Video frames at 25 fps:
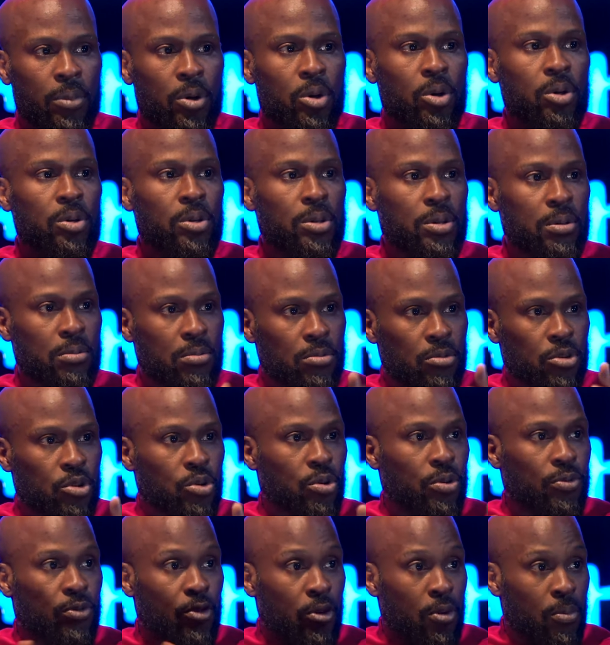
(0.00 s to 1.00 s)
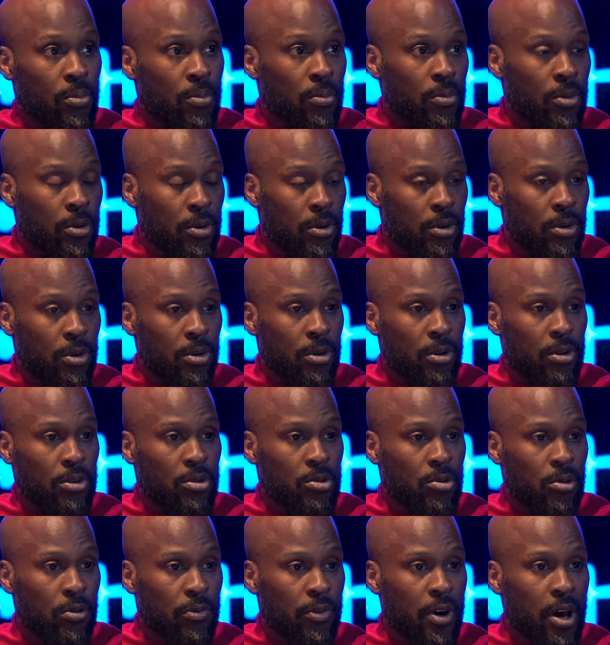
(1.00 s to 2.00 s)
because she was from
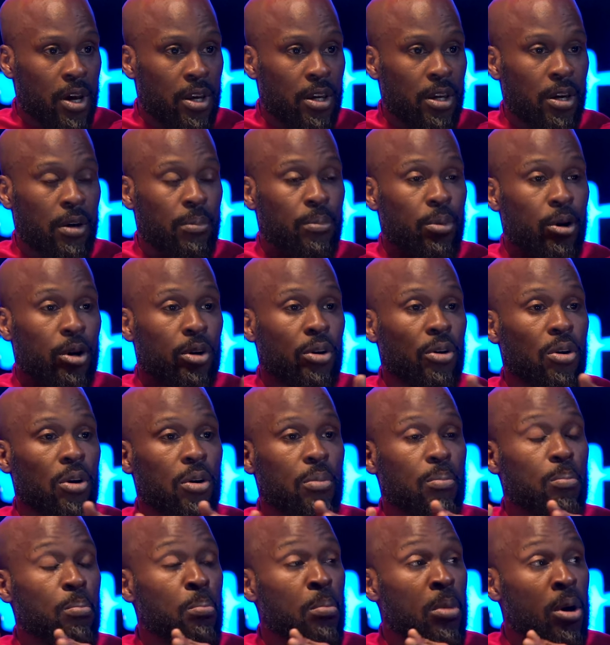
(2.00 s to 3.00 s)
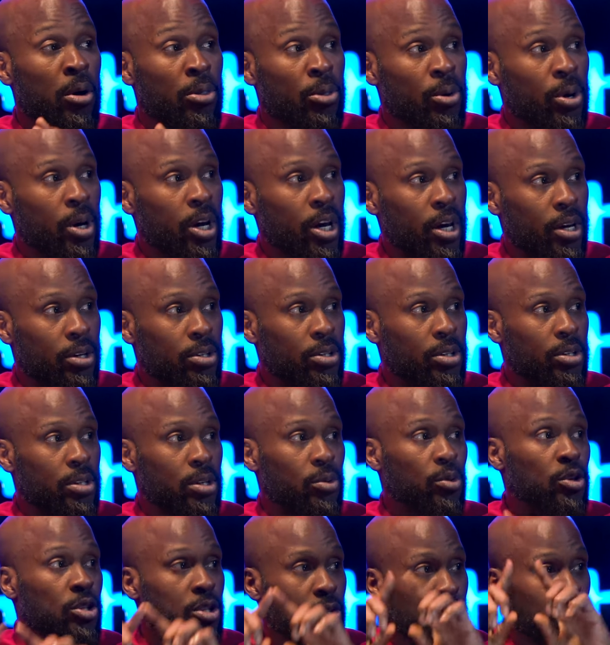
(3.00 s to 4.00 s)
Slovakia, but her mother
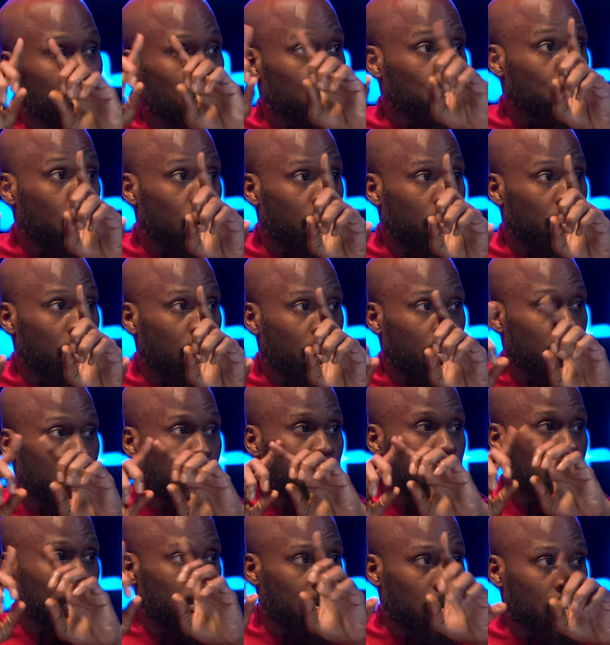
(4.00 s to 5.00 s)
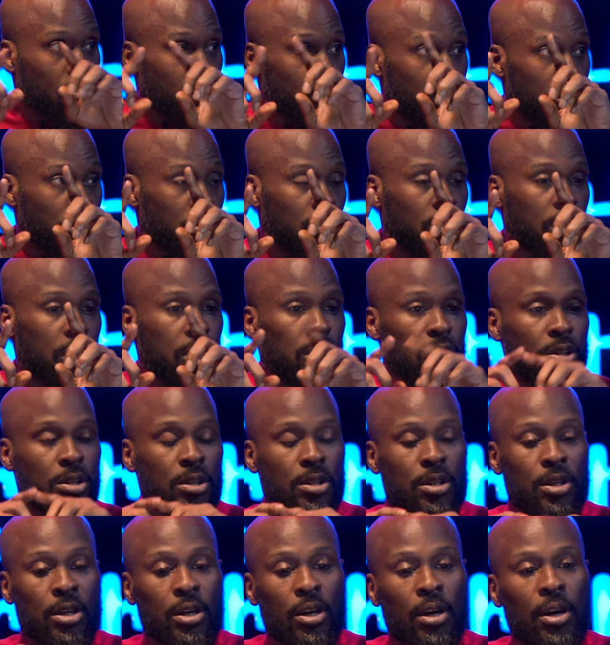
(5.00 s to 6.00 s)
agency, which is her original
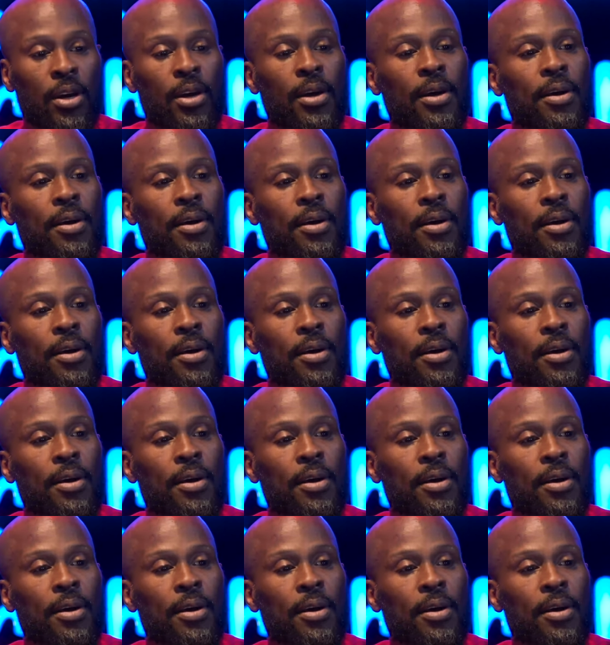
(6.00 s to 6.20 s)
agency,